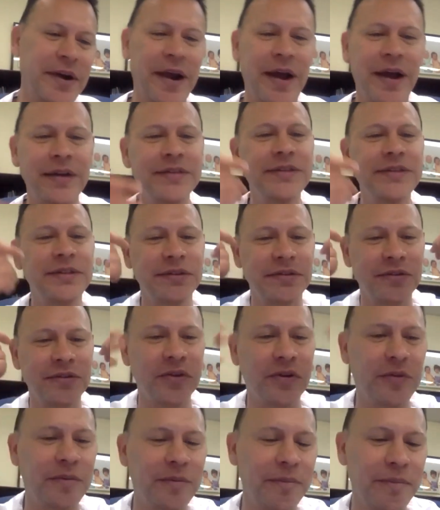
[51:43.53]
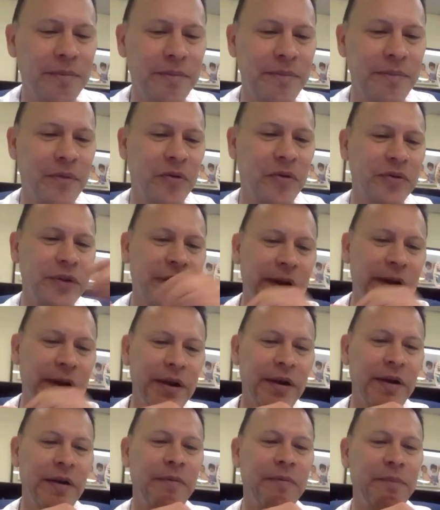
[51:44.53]
hands on
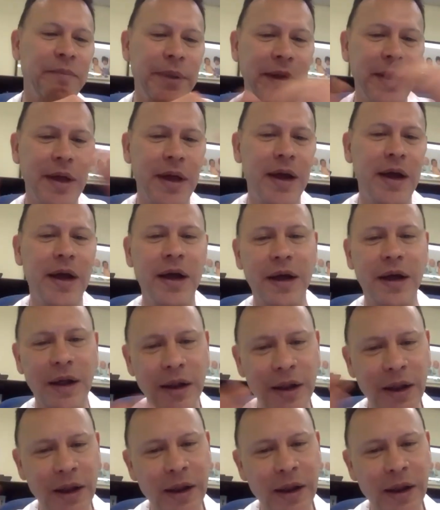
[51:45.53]
the via